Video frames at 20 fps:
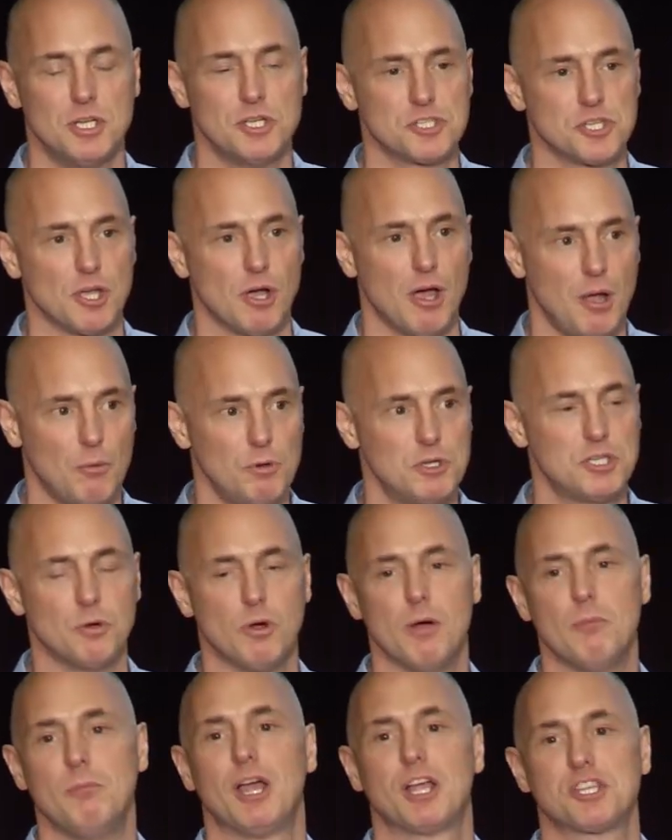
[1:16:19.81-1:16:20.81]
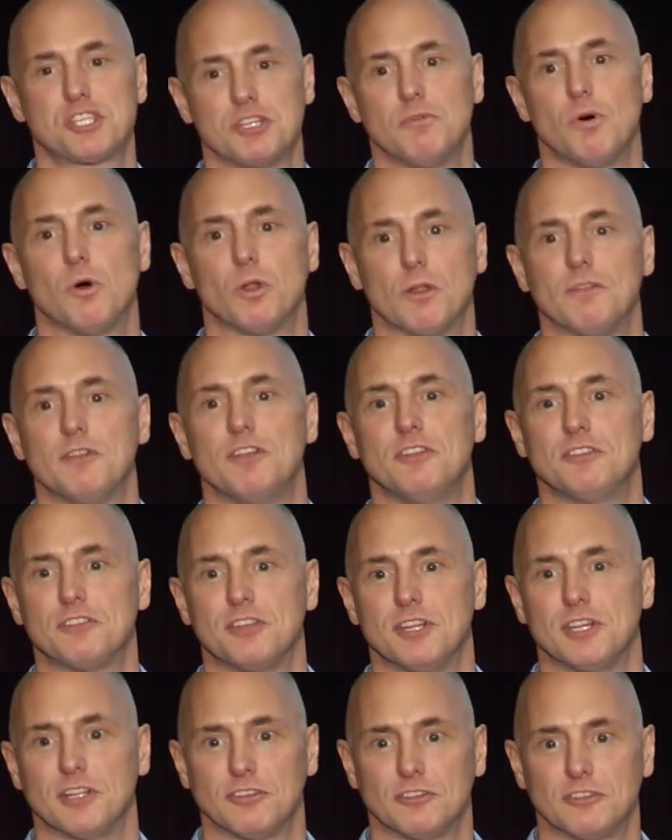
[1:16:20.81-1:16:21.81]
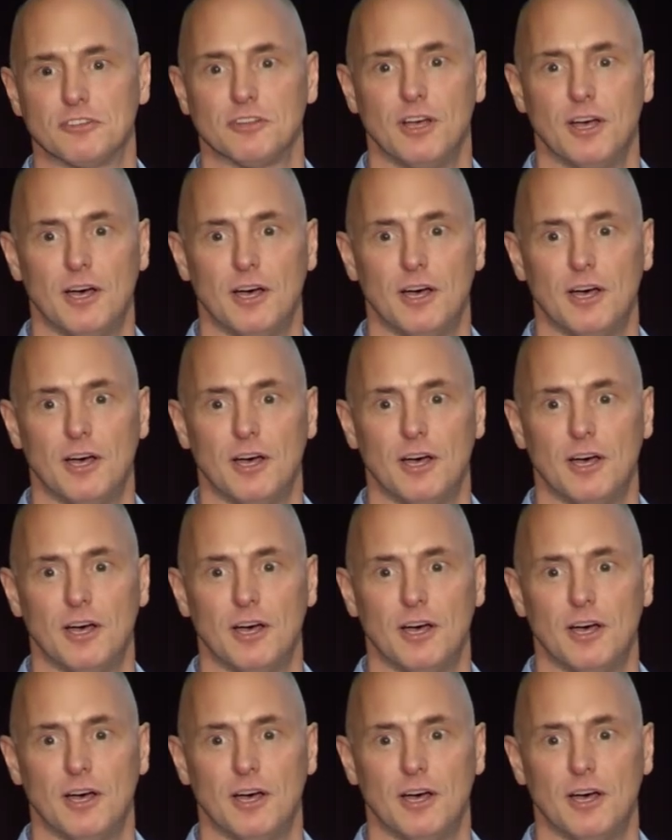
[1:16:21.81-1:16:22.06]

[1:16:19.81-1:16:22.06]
So I would do a mix of all of these things.